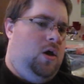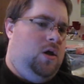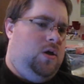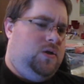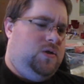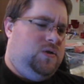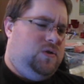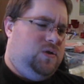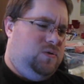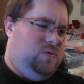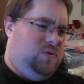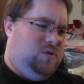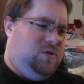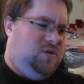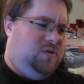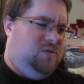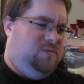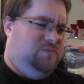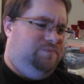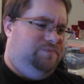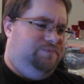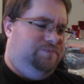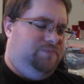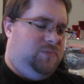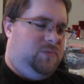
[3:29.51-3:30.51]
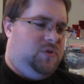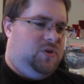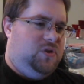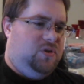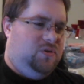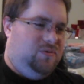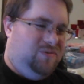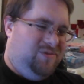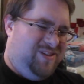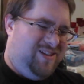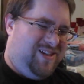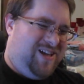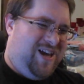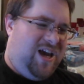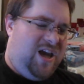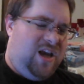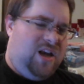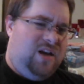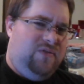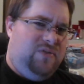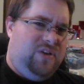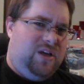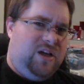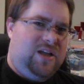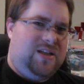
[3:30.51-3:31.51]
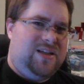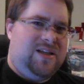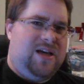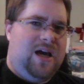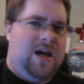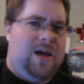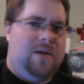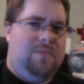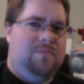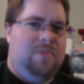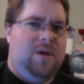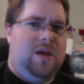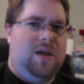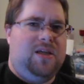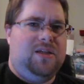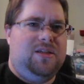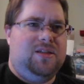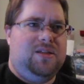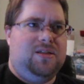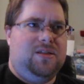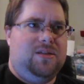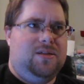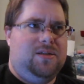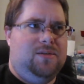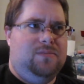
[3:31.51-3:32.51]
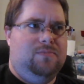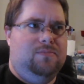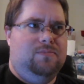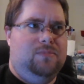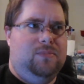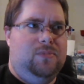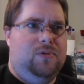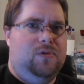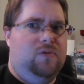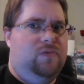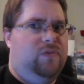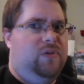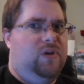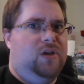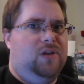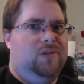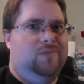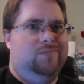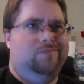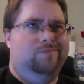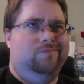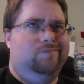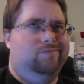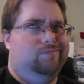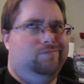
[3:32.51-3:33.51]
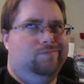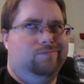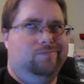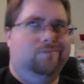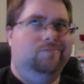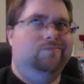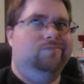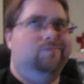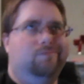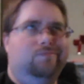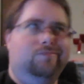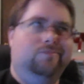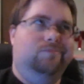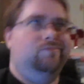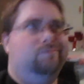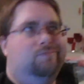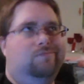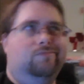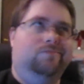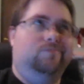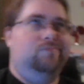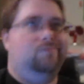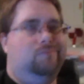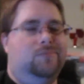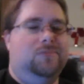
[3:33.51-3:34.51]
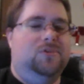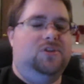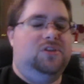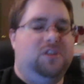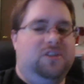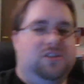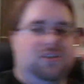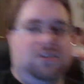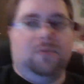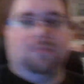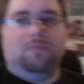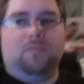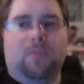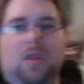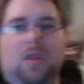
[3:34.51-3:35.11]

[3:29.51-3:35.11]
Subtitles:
So it's kind of like a time-based moving system.